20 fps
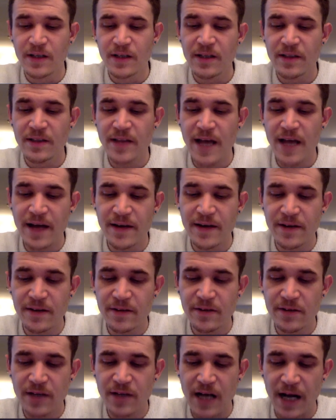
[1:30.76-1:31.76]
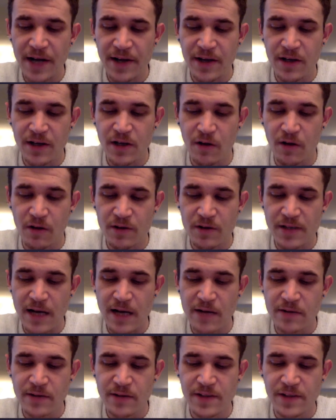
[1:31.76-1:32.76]
that kind of calls
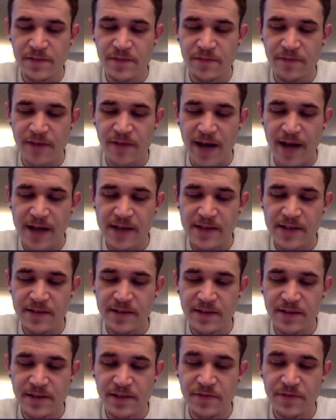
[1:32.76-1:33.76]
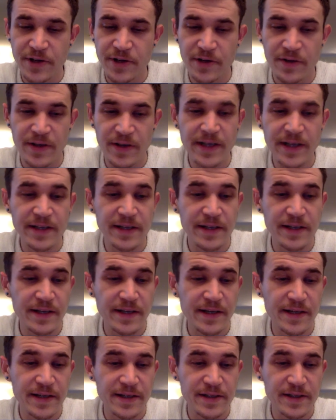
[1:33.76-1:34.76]
out this fact, because this video that he did
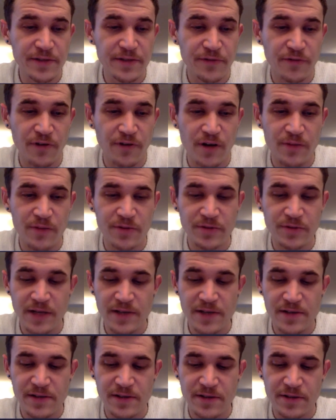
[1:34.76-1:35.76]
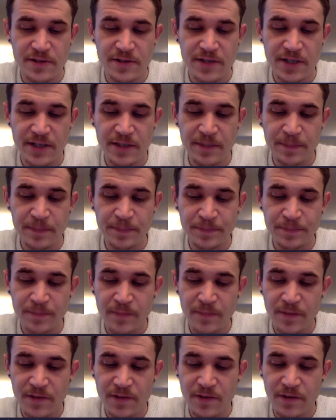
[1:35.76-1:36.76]
is from 2013.
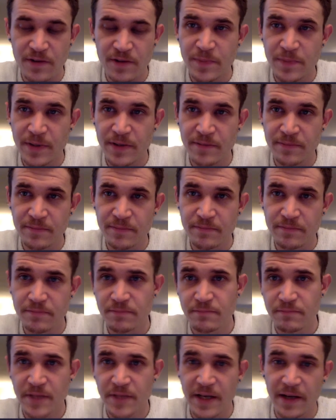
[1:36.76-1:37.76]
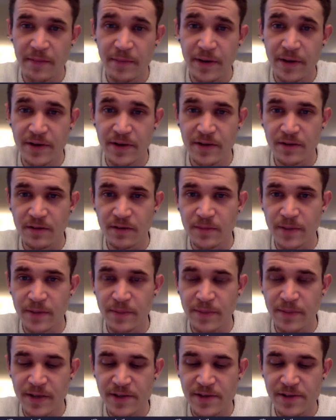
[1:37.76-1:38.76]
So it's been getting buried a little
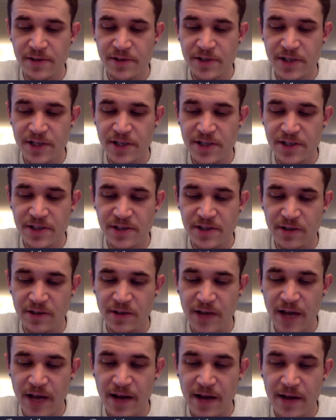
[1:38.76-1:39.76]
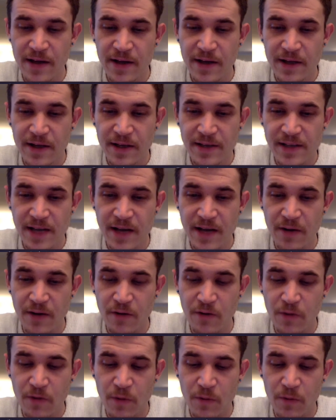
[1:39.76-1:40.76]
bit by the search engines and all that. It's got
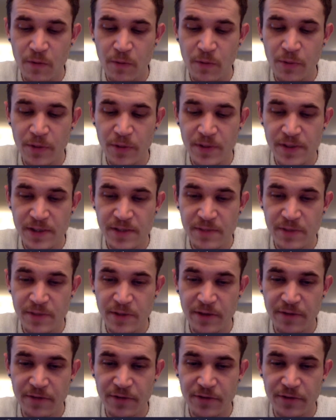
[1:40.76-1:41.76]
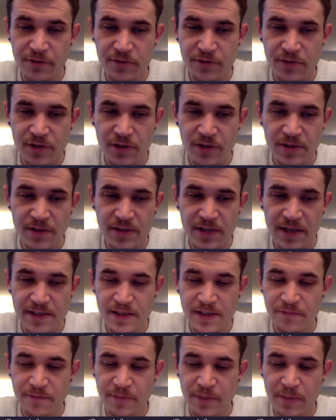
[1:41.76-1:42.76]
over 1.6 million views, so it's not
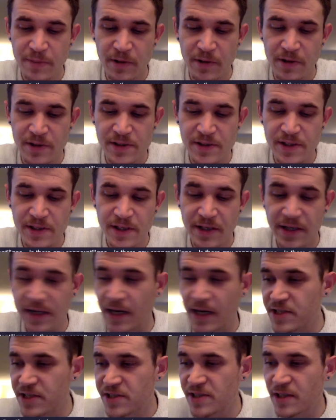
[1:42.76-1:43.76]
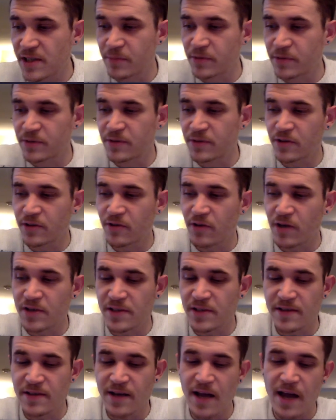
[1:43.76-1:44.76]
as if people aren't seeing it. I just stumbled across
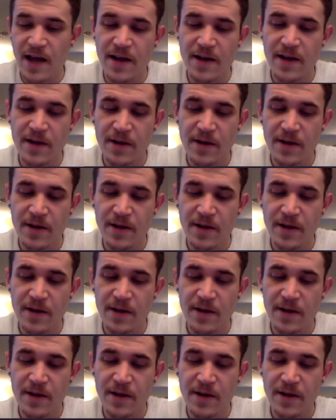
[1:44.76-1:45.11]
it today.